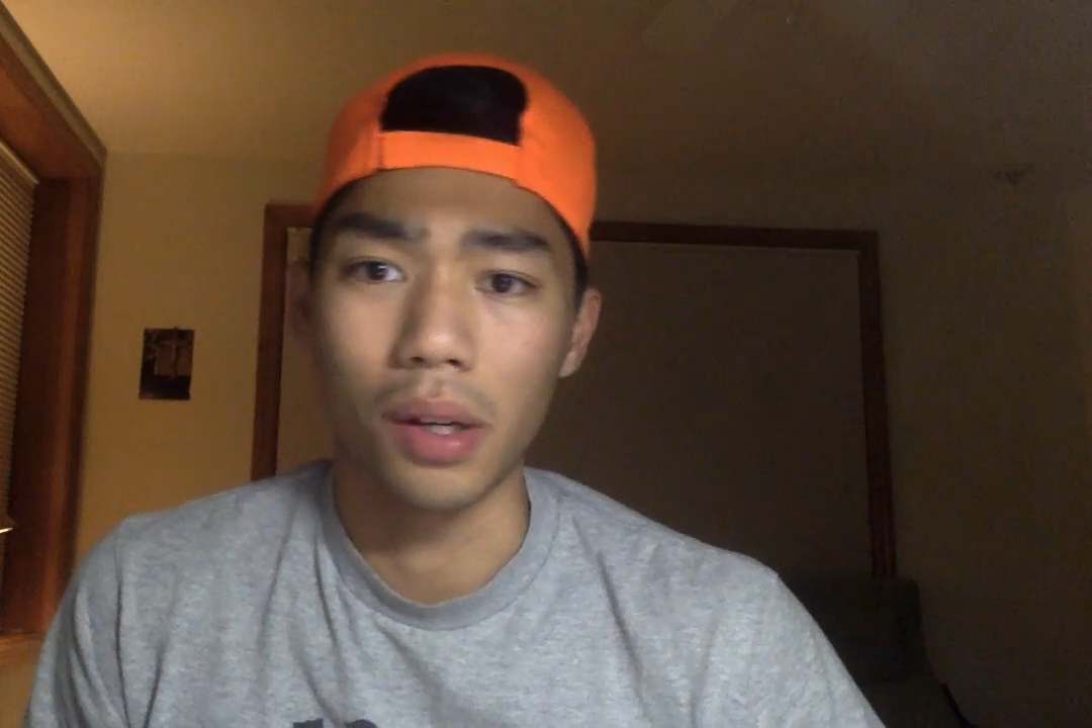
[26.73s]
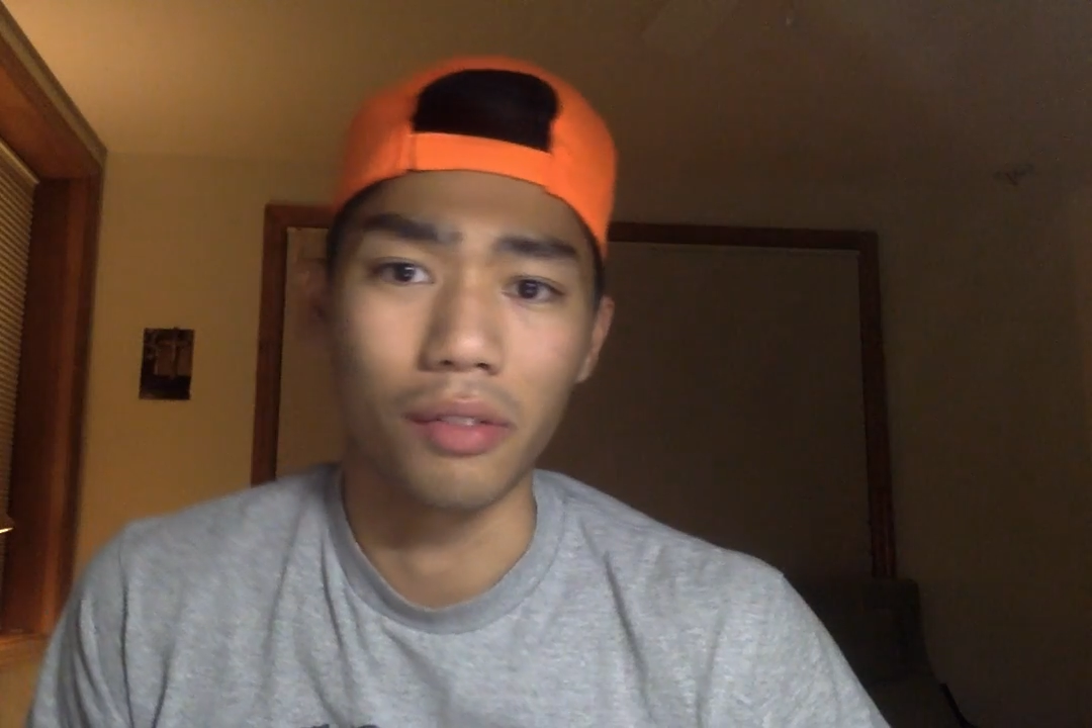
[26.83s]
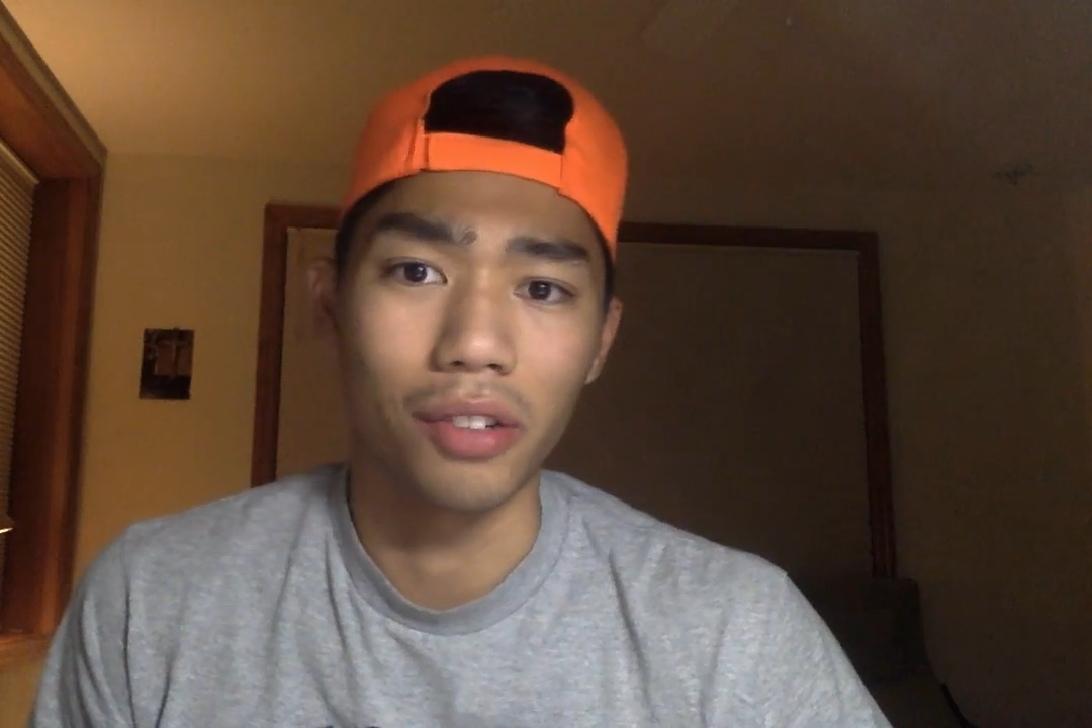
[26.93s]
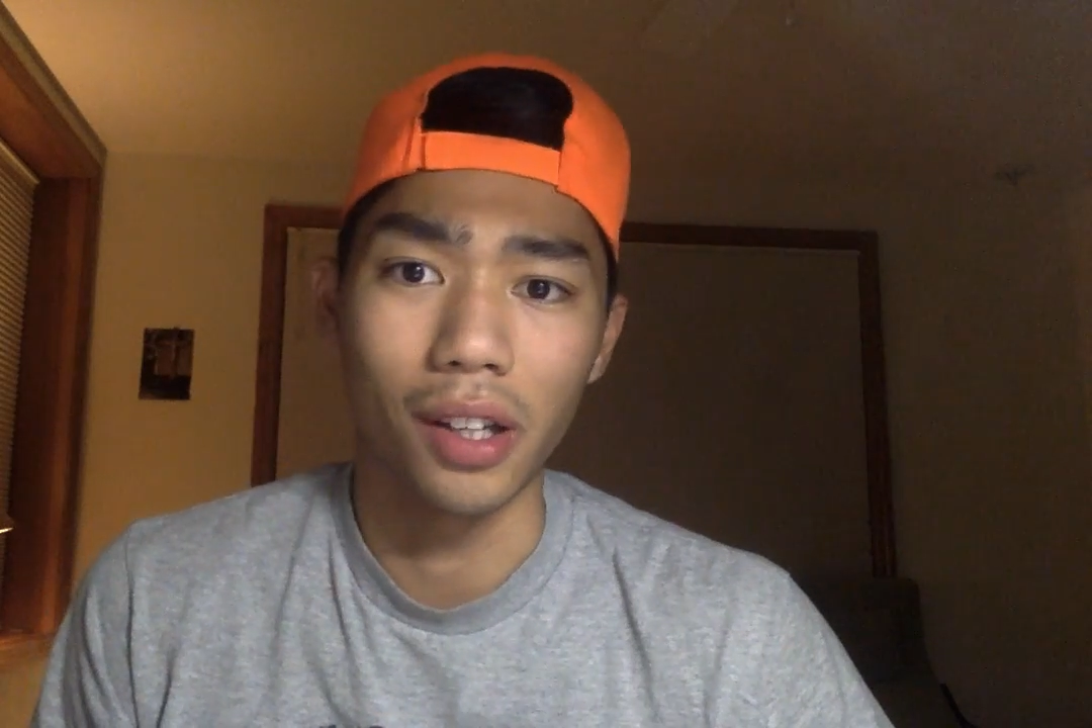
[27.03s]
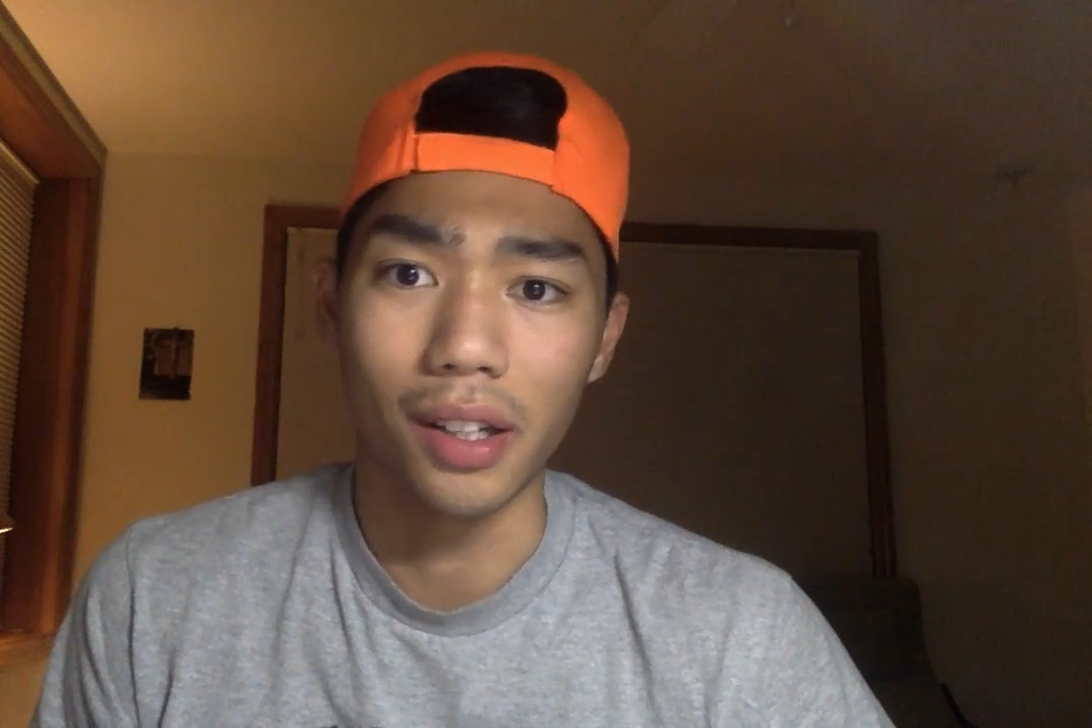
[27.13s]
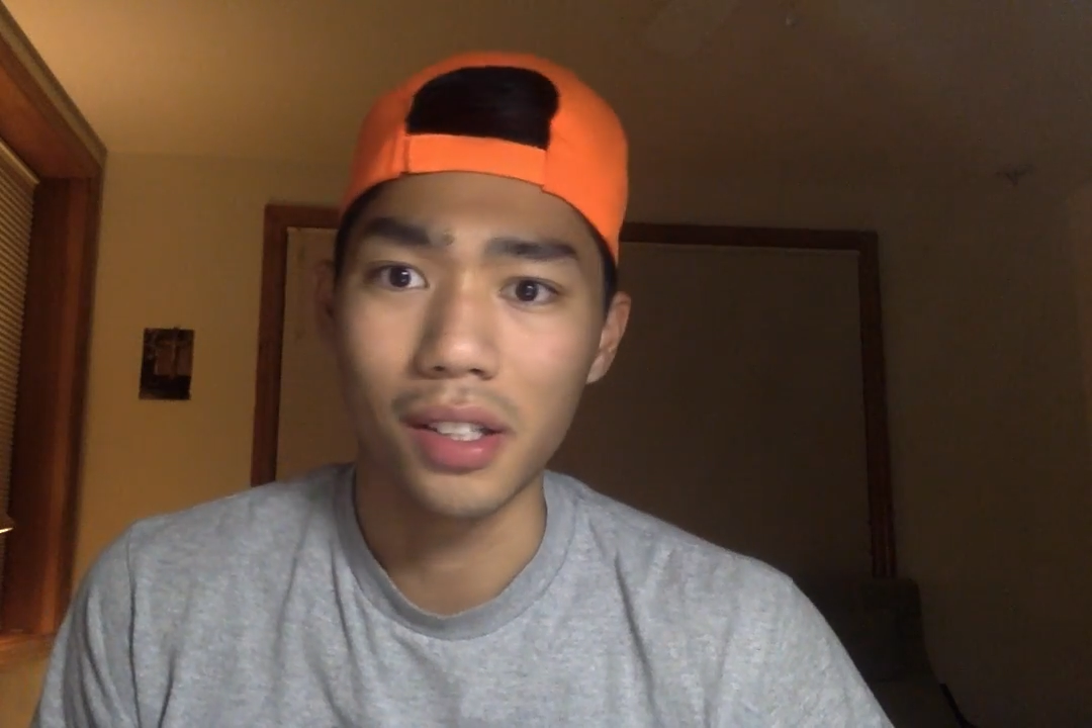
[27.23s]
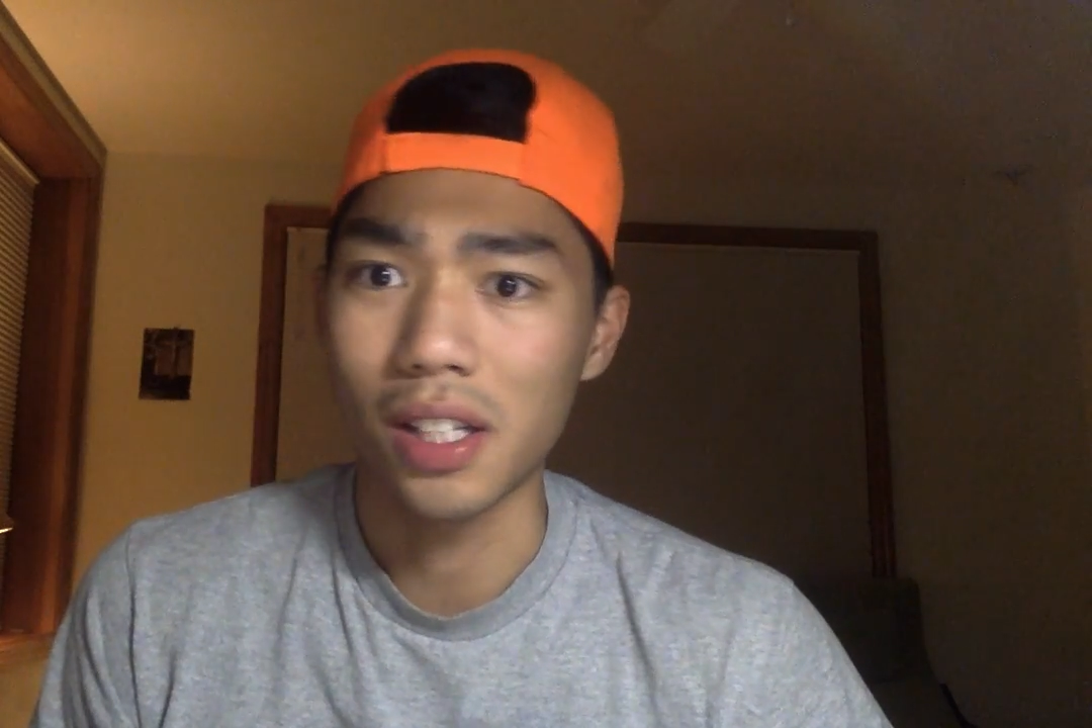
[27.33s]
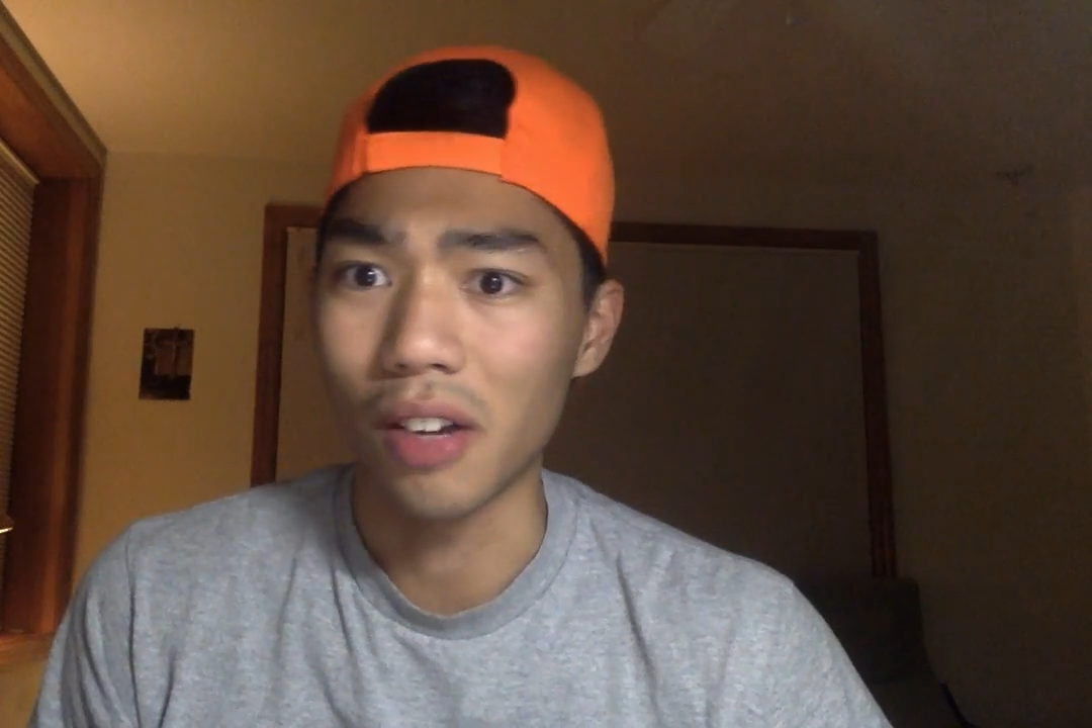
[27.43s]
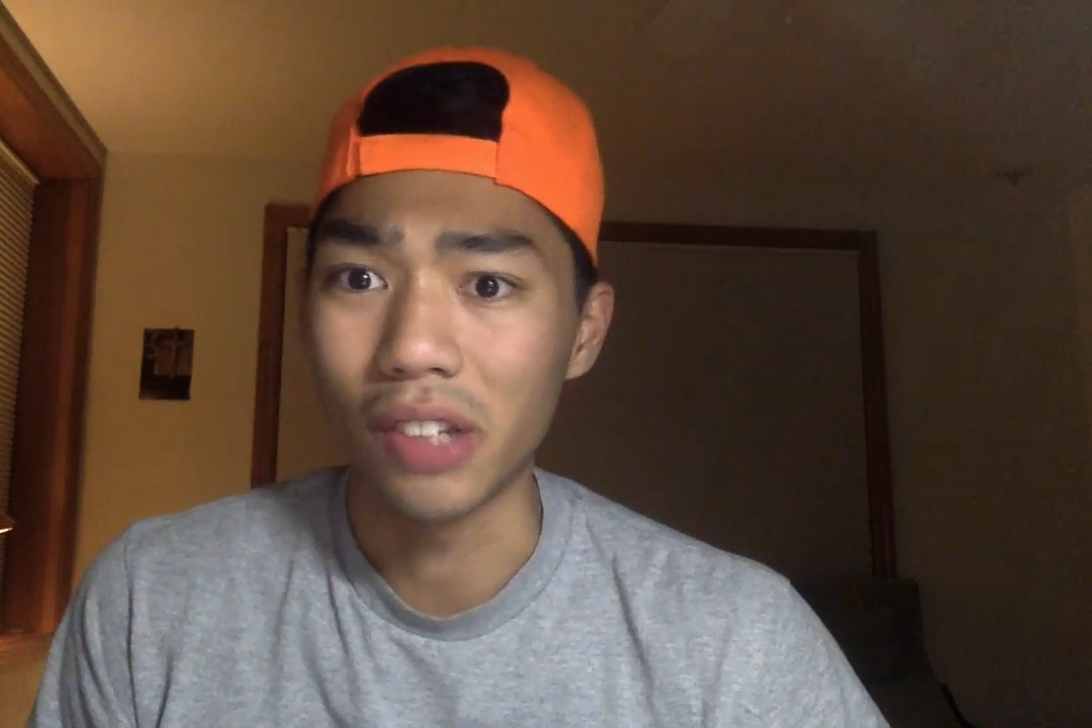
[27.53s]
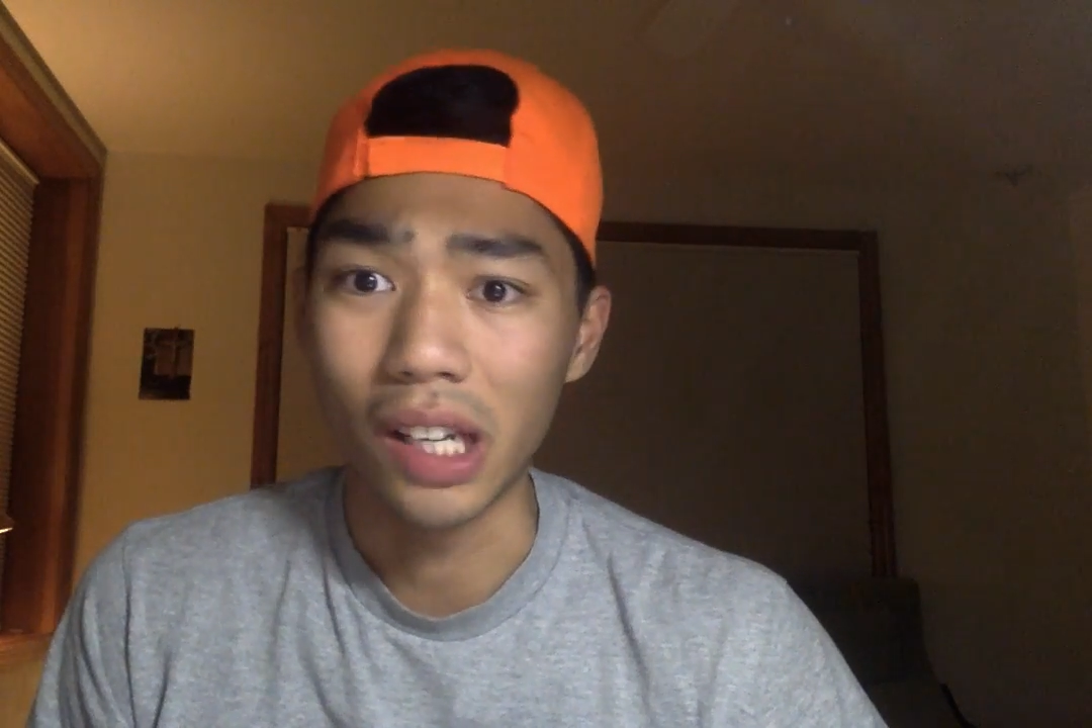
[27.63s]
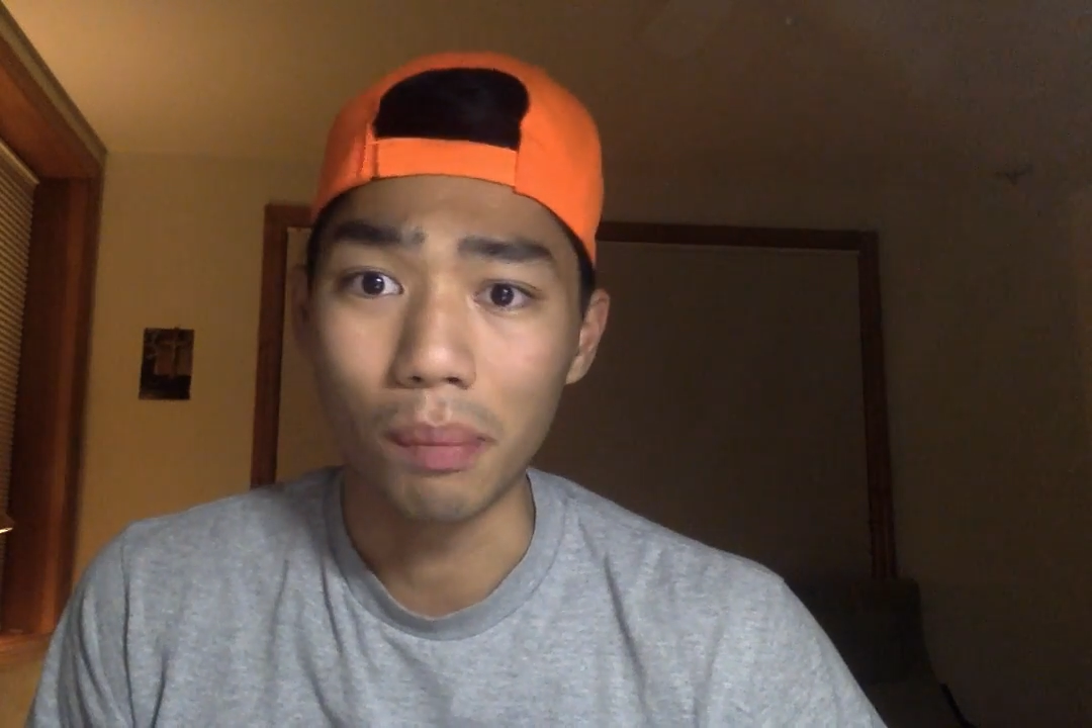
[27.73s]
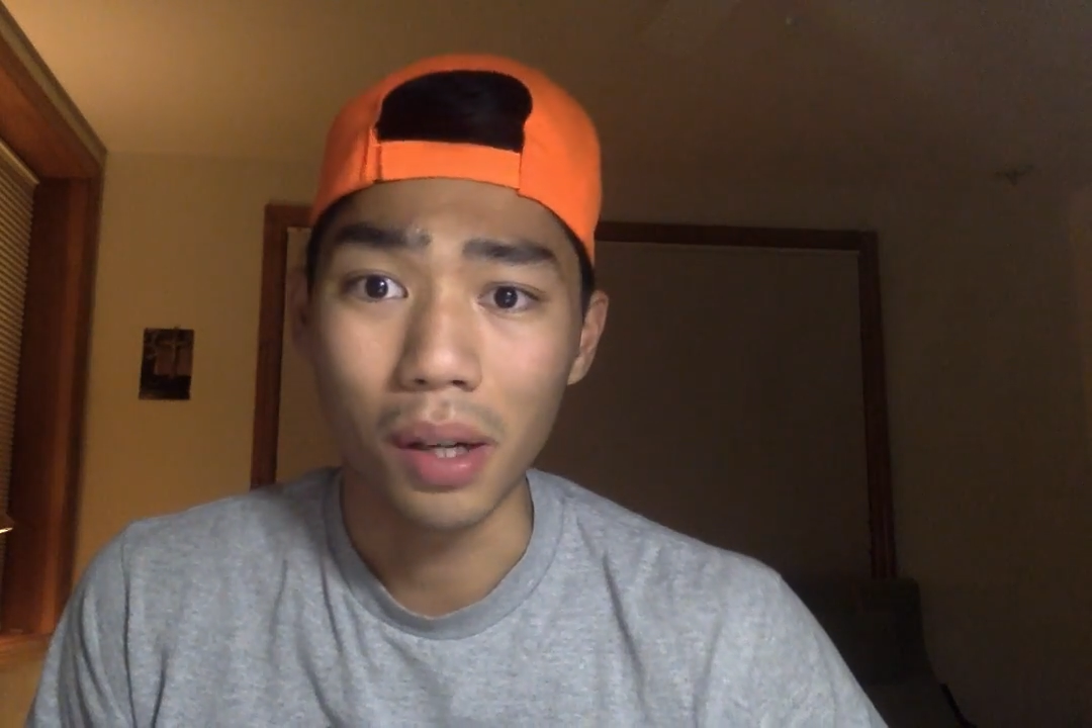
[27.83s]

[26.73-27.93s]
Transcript: working for like $7,